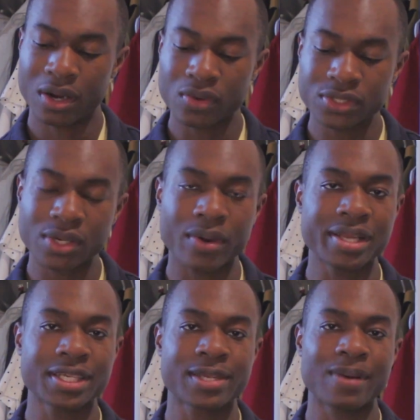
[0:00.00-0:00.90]
Also,
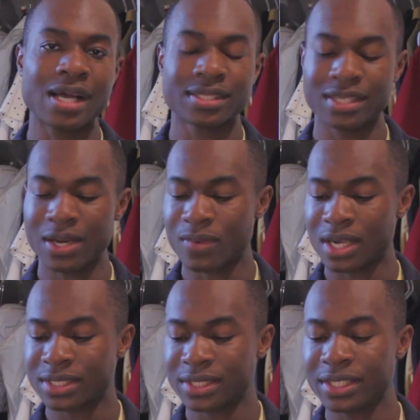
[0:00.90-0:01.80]
any spots in
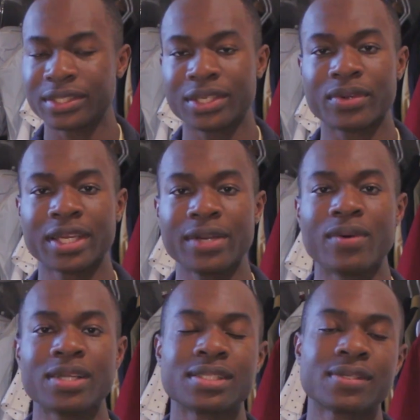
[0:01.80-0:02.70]
NYC, low-key
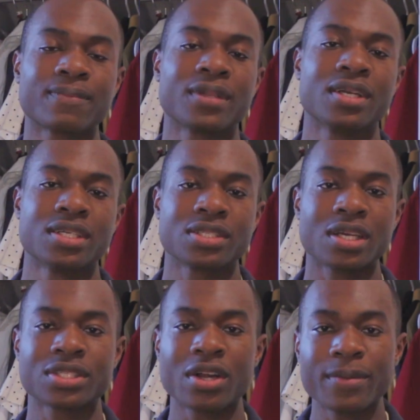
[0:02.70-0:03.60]
ones? So
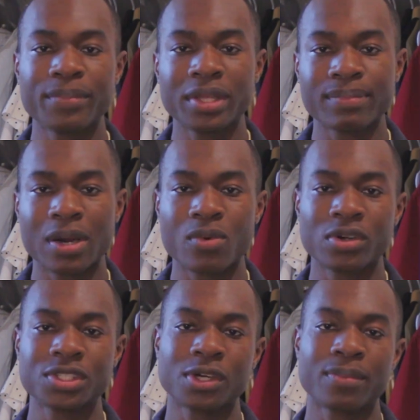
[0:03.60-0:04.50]
I started building my
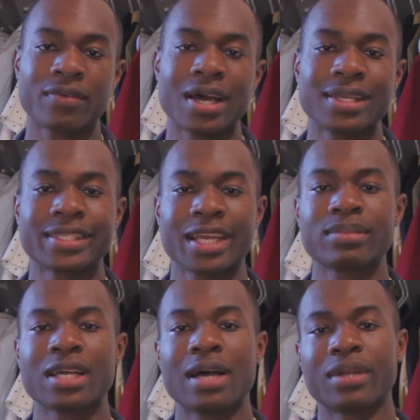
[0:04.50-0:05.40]
wardrobe around the
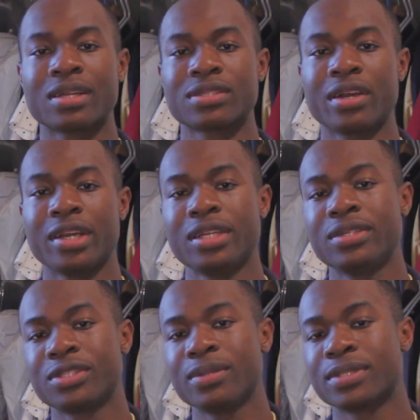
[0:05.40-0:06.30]
same time that I started
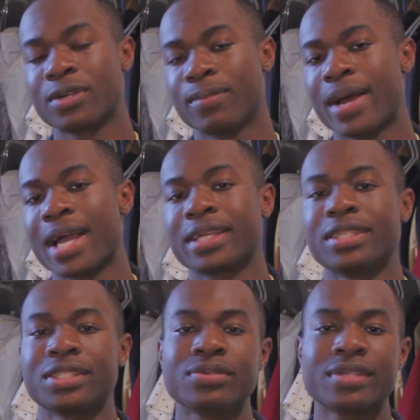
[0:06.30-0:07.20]
YouTube. So back
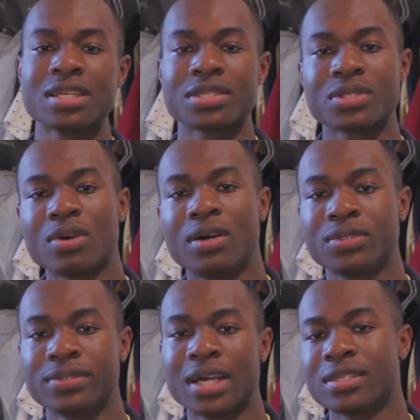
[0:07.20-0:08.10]
in 2012,
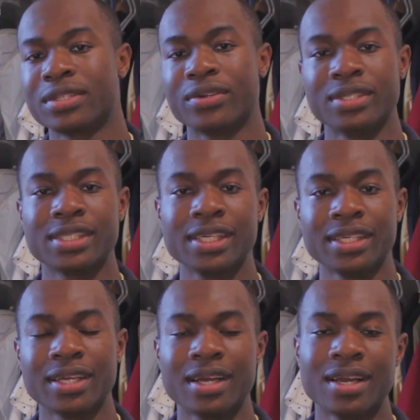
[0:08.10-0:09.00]

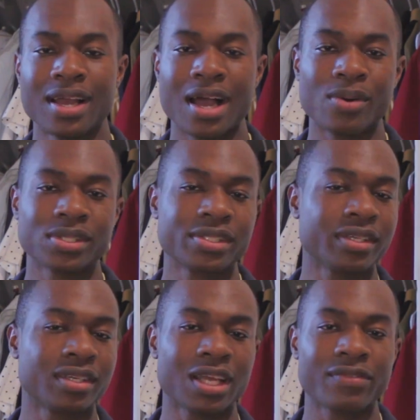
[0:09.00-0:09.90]
2013, I was
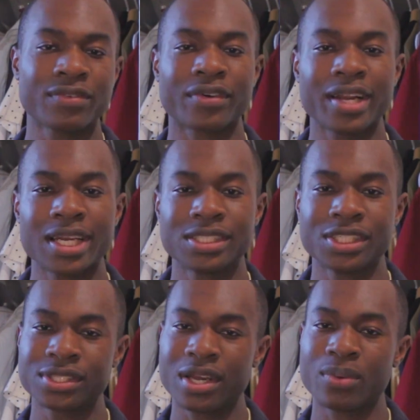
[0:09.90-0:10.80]
still in 11th grade,
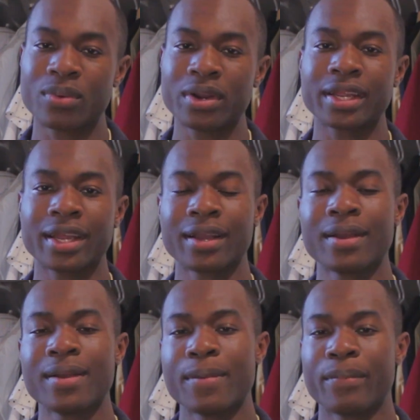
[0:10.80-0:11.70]
just started working,
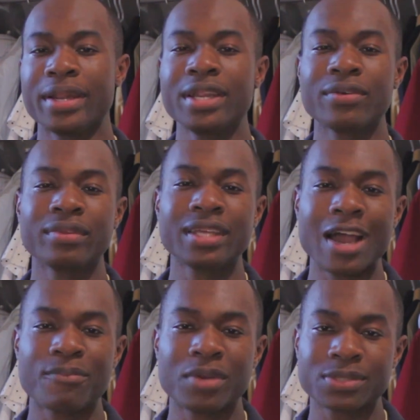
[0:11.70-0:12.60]
but I didn't really
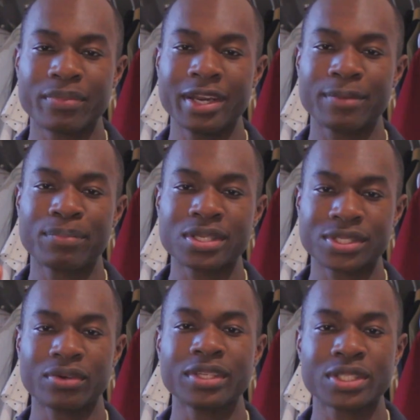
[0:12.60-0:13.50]
have much money to put
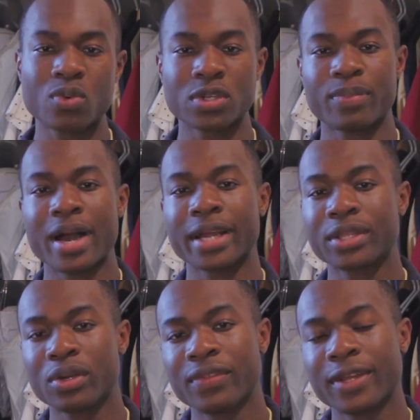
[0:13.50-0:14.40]
solely towards buying
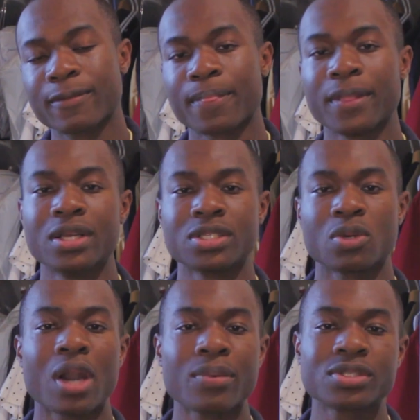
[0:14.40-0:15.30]
clothing.
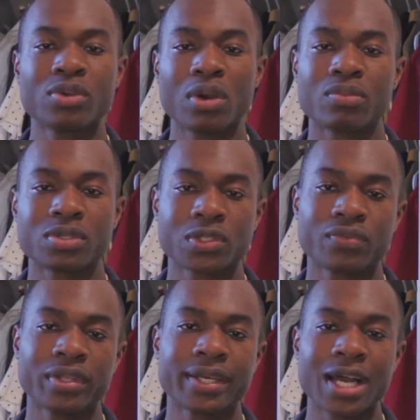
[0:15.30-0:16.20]
So what I was doing, which
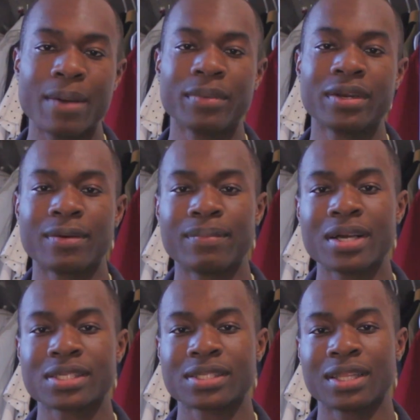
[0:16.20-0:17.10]
was really common
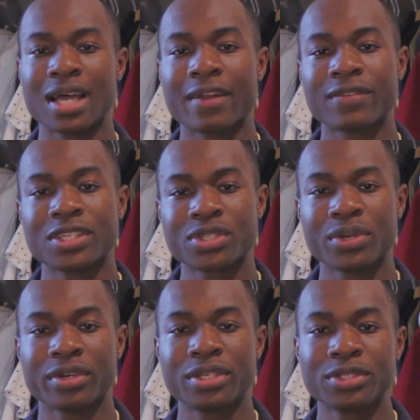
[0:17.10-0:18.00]
amongst a lot of the
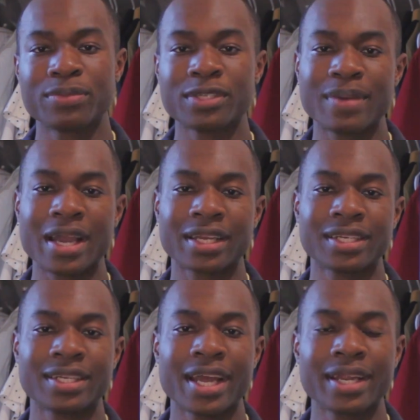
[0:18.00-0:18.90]
streetwear YouTubers back in
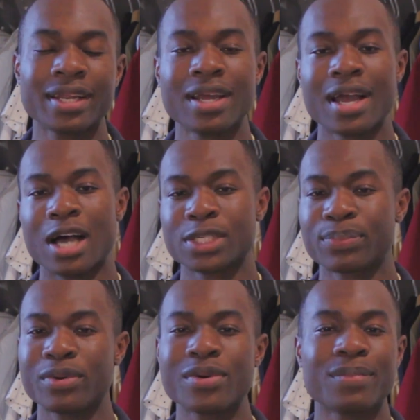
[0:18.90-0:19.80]
the day, I was
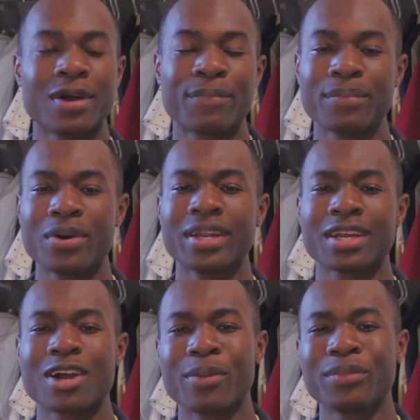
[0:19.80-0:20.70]

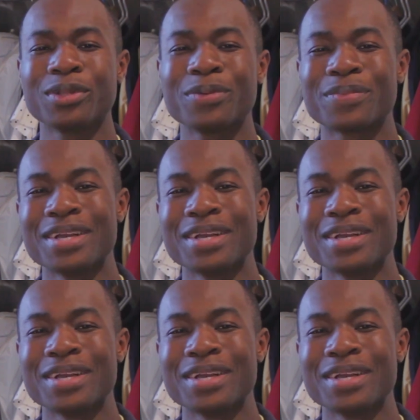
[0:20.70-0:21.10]
promoting Karma Loop.